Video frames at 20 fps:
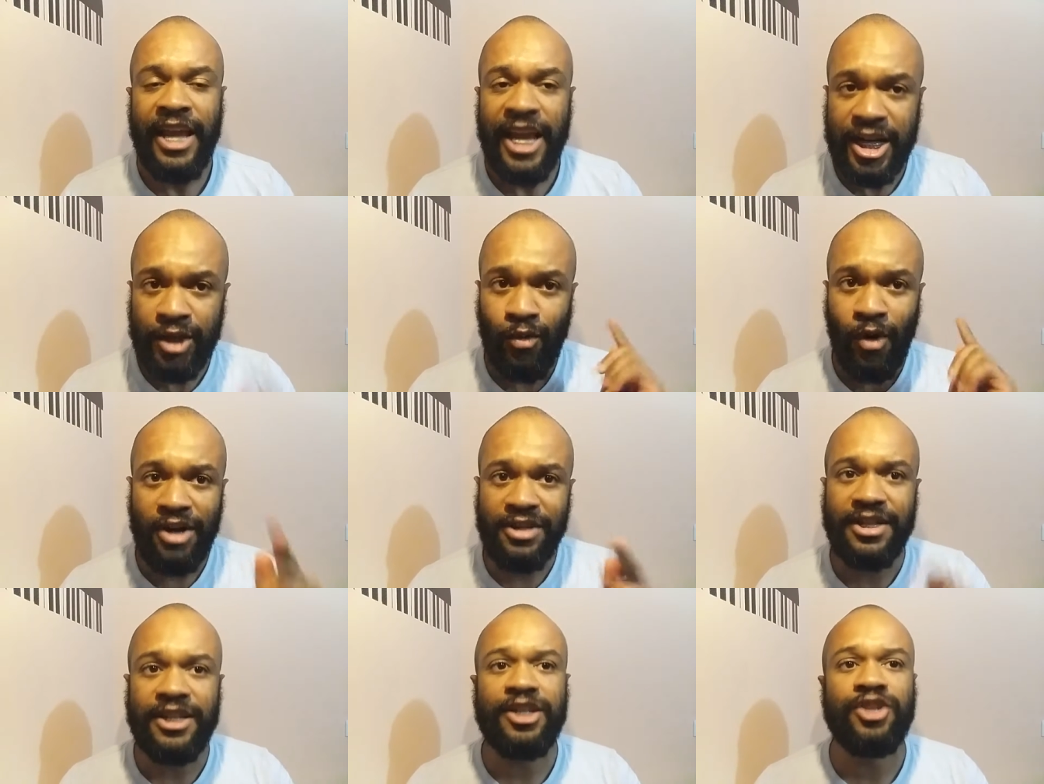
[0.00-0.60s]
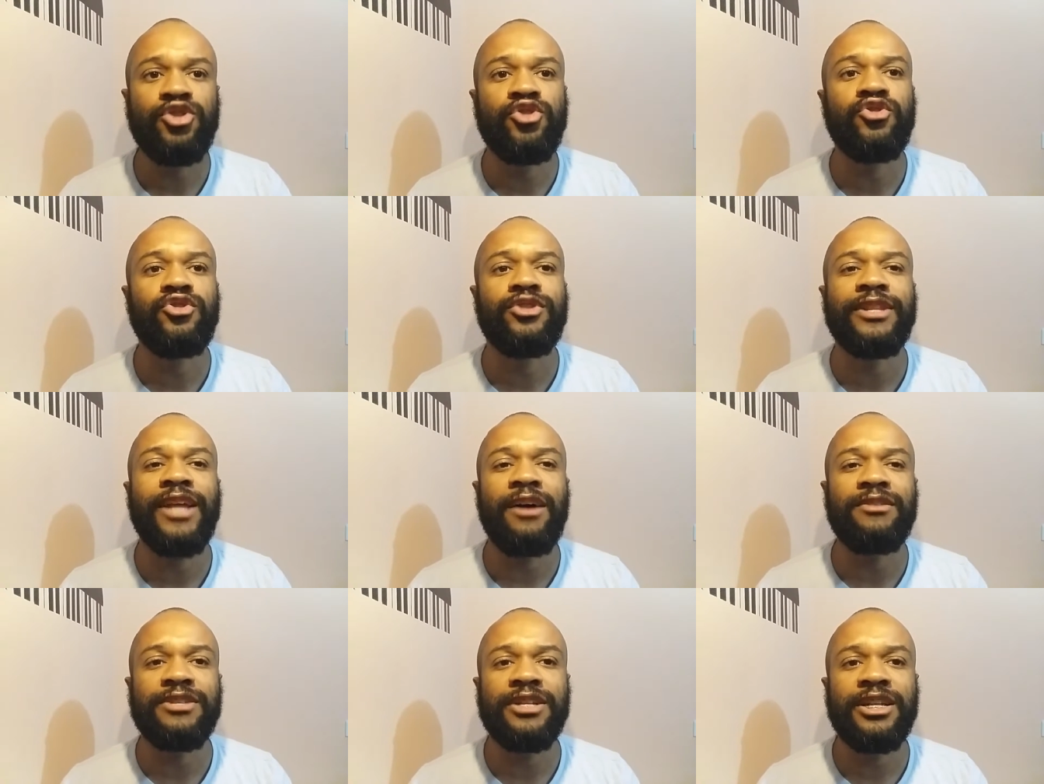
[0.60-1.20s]
it was in
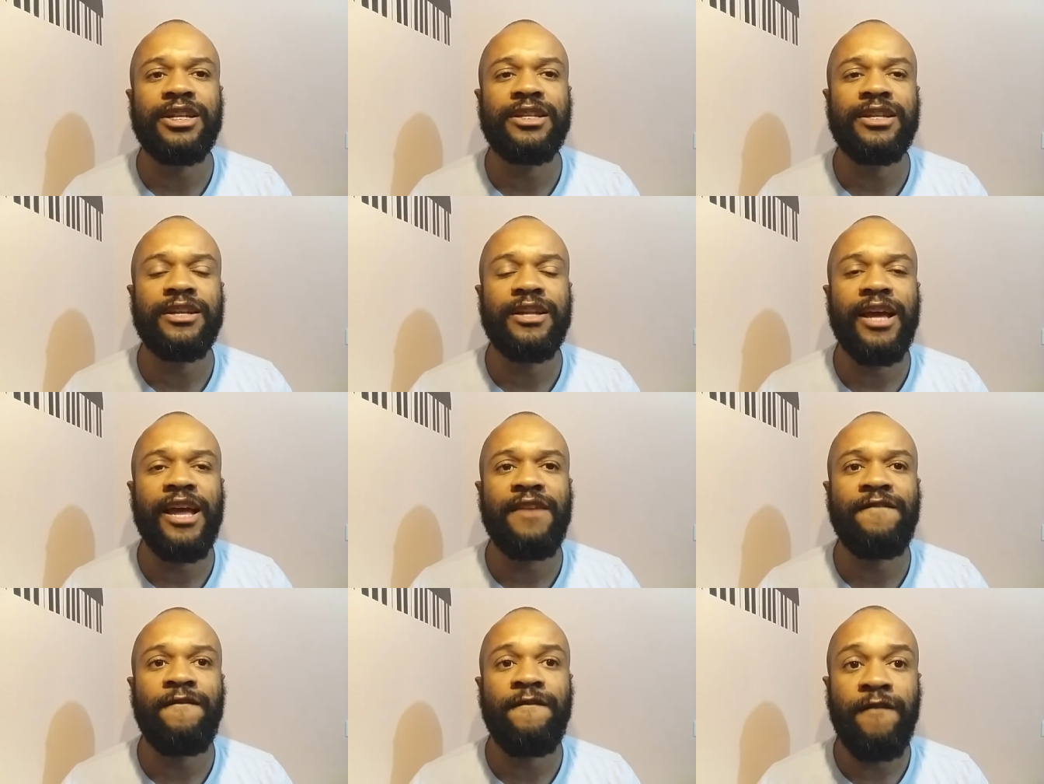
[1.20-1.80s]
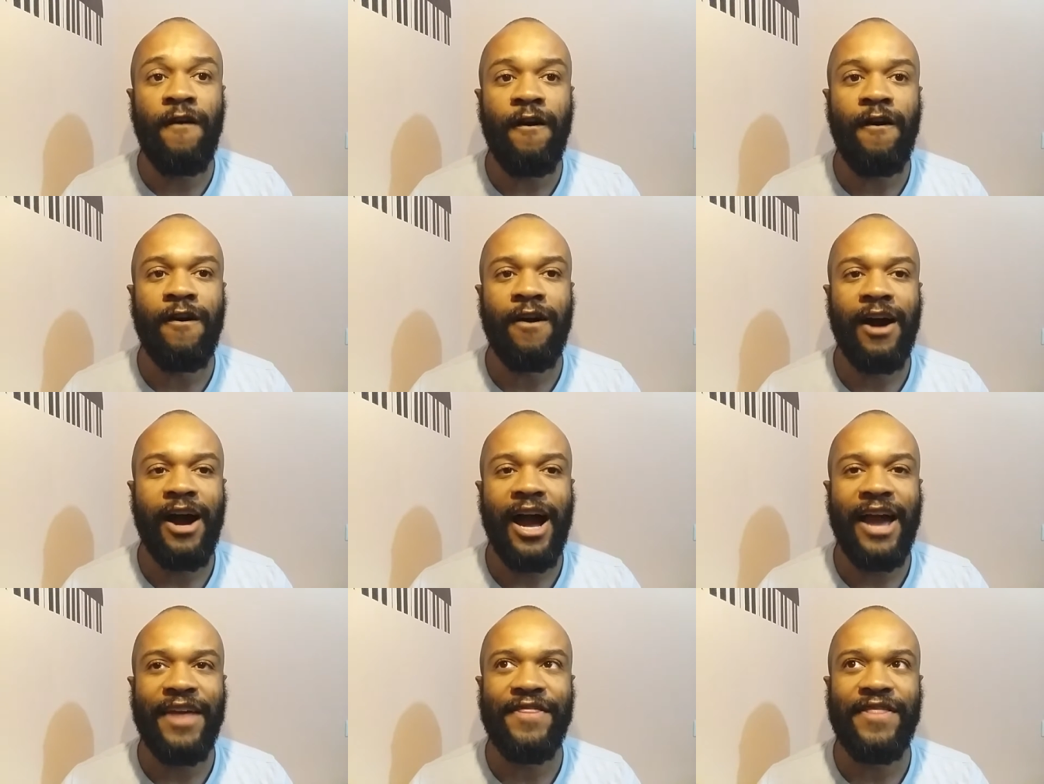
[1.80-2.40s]

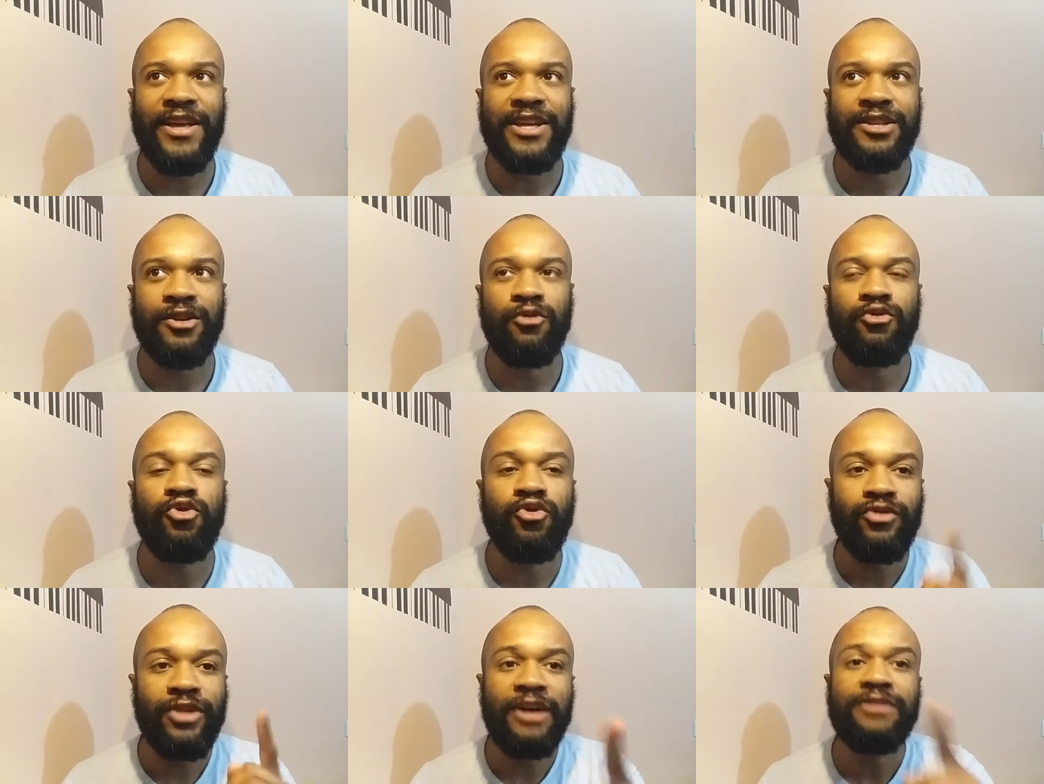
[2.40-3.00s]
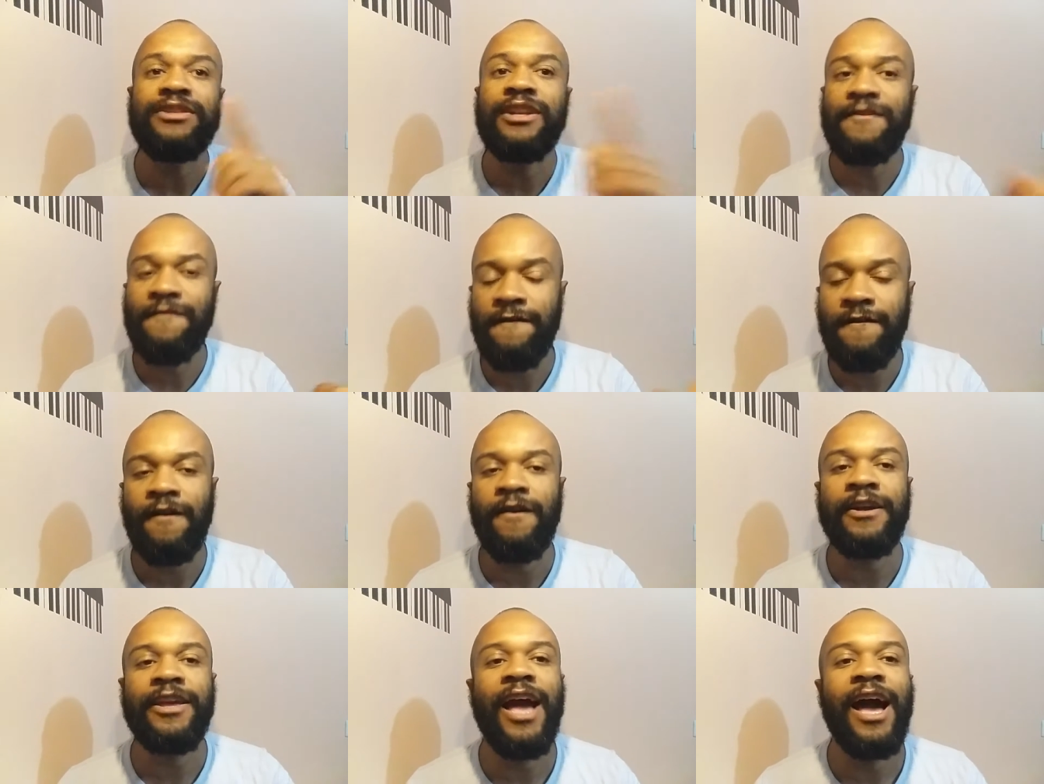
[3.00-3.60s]
2004 i think so
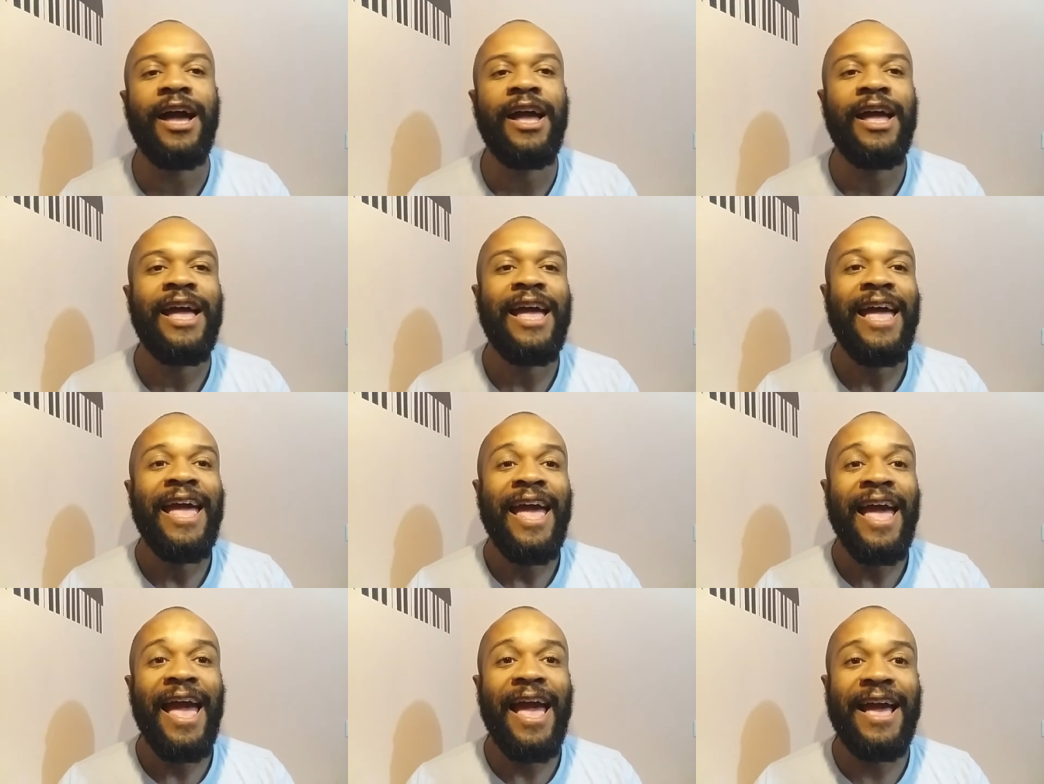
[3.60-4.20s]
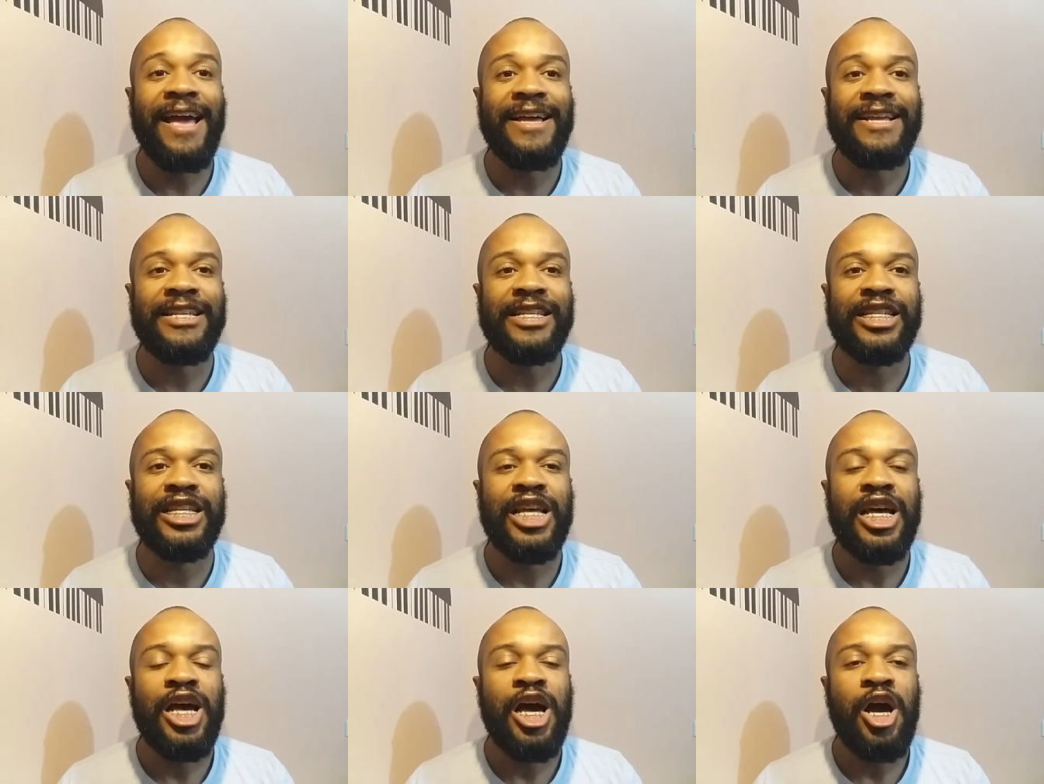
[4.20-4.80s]
2004 yeah
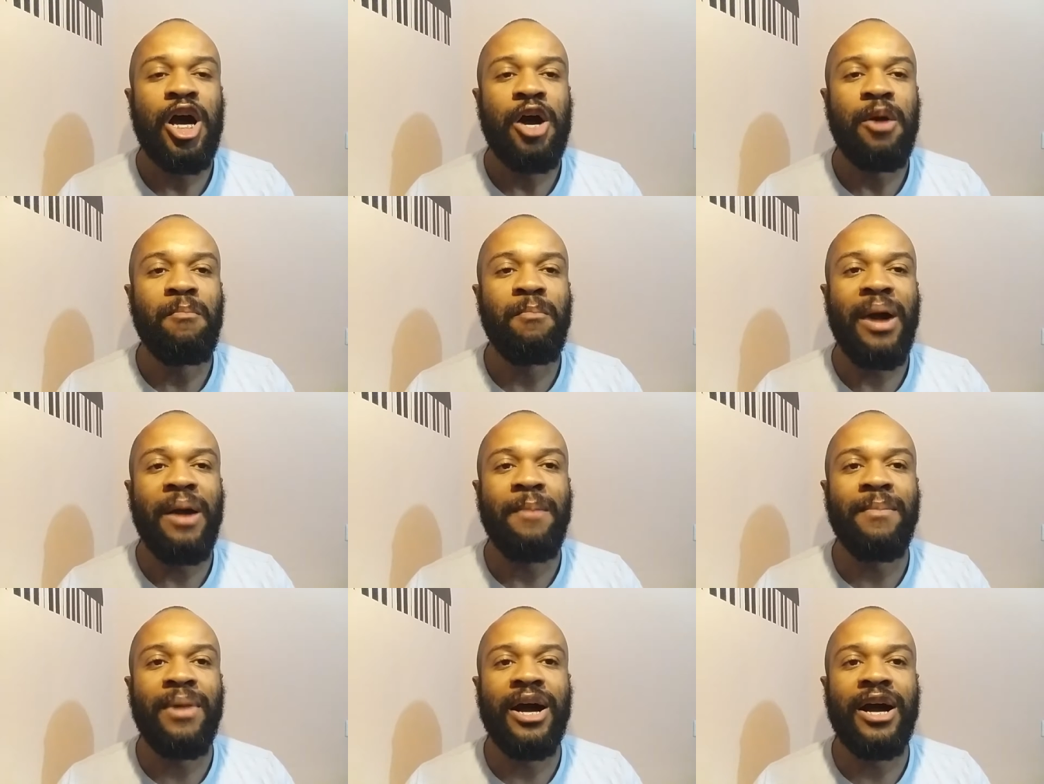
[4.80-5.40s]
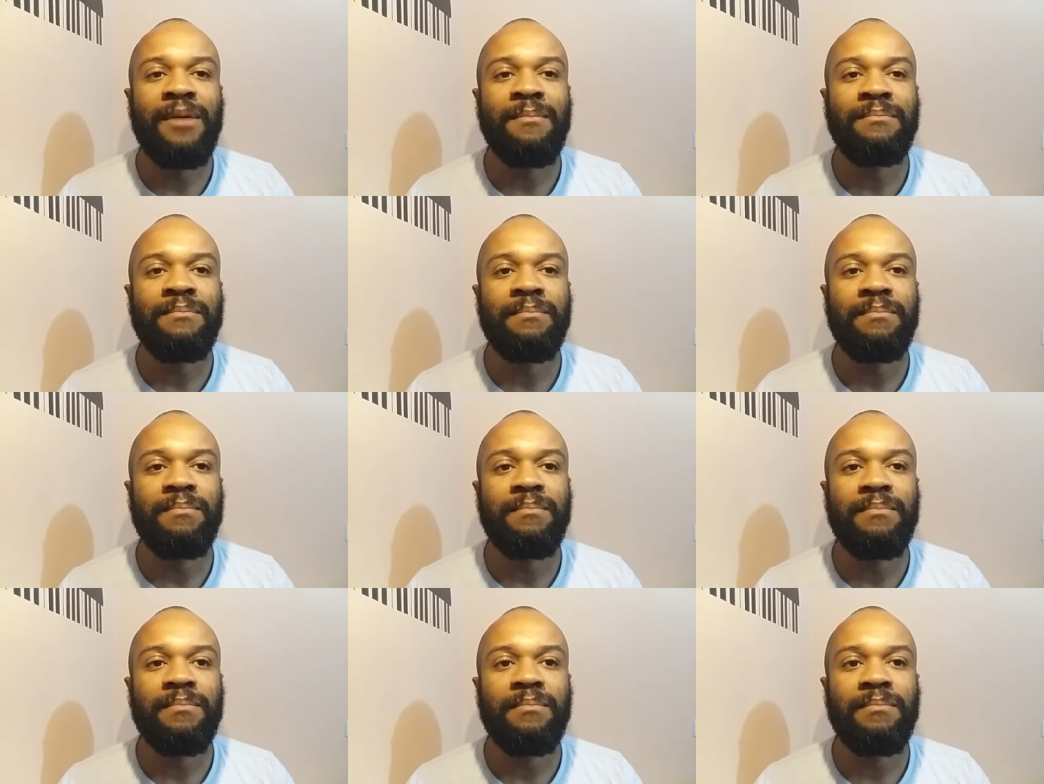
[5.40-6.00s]
and my
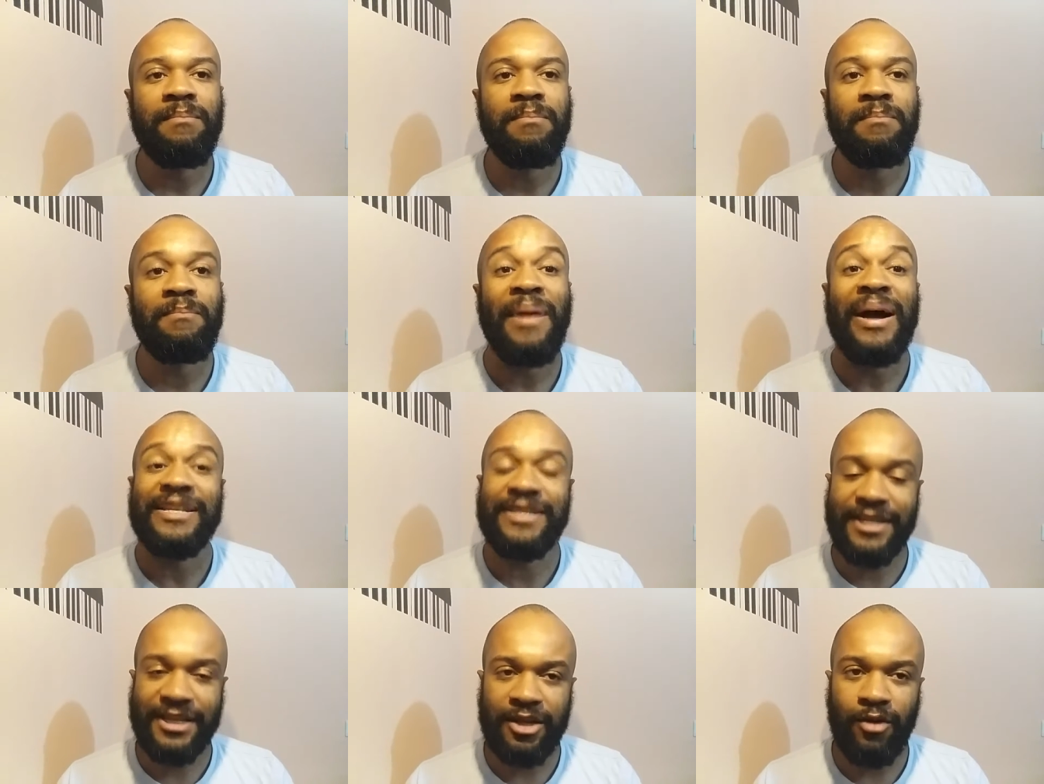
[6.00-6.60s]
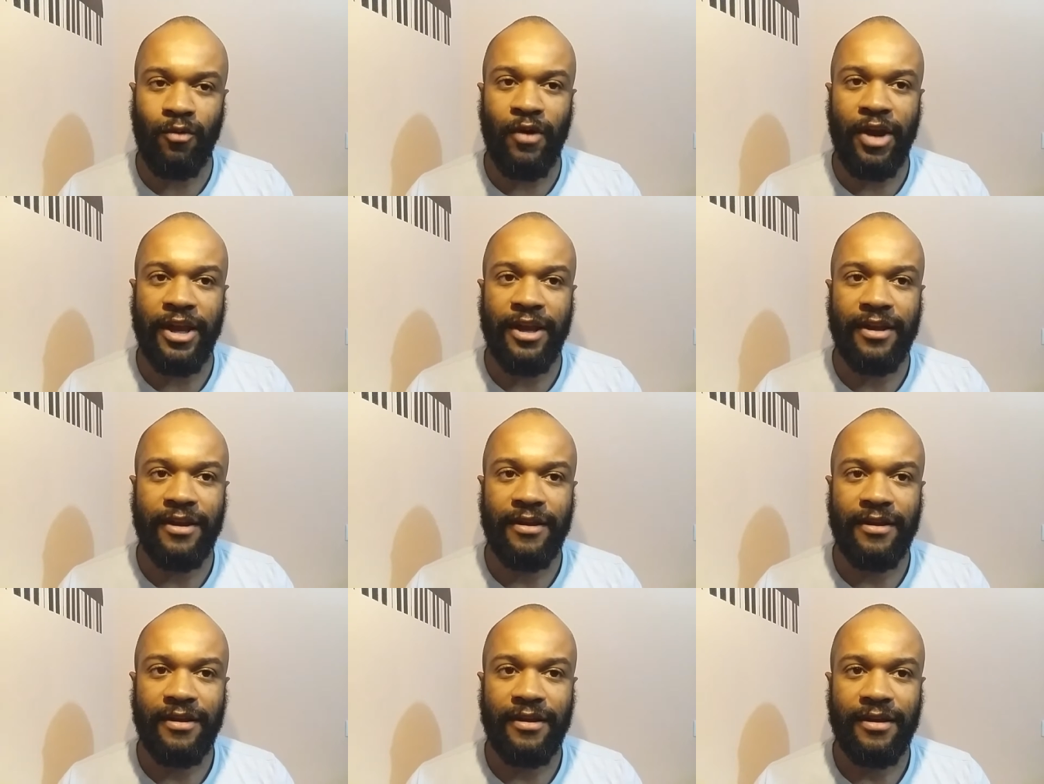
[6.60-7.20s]
mom passed
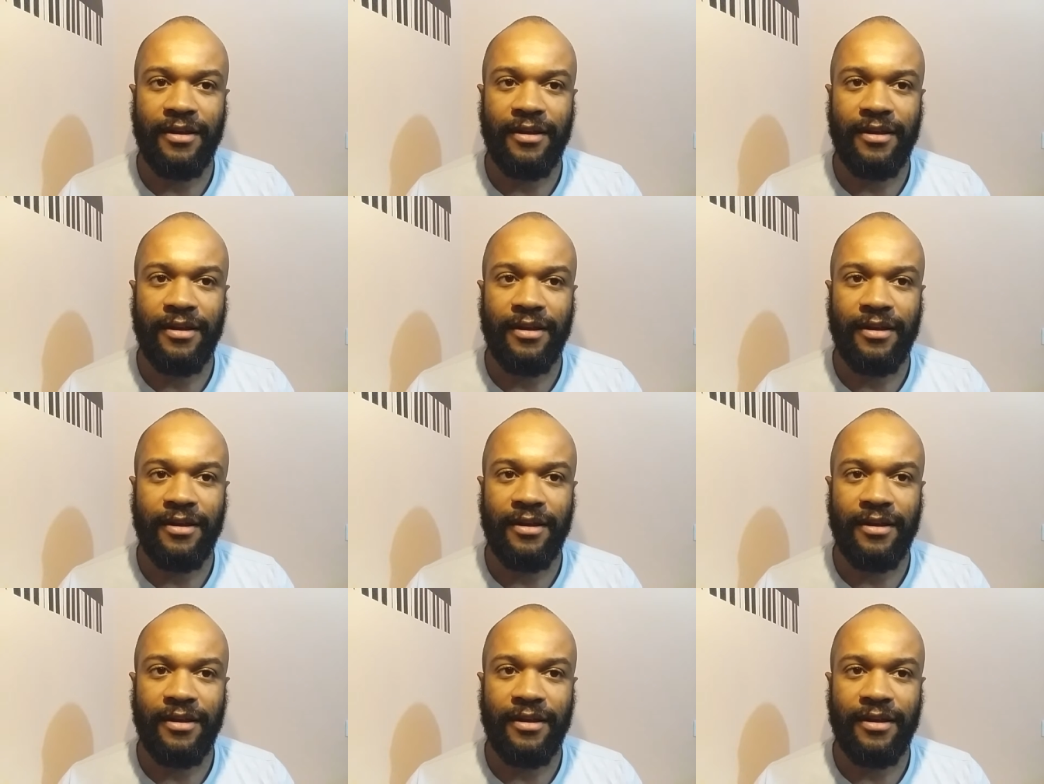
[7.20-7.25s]
away